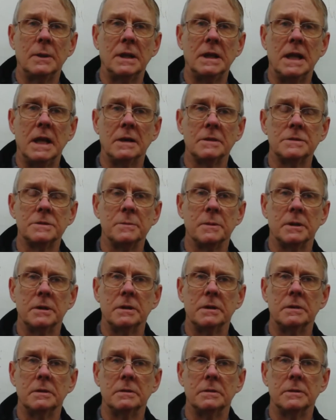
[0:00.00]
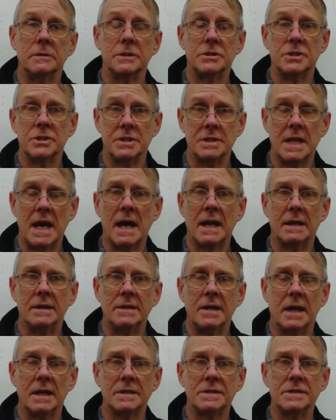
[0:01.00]
announcement. This is not a
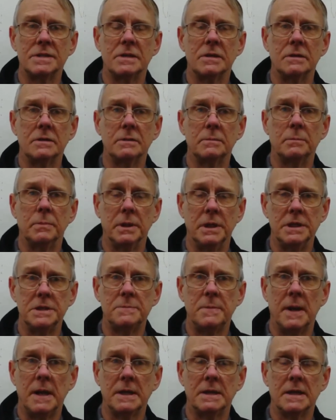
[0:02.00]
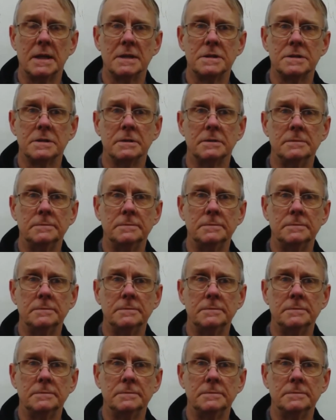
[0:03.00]
test. Please pay attention.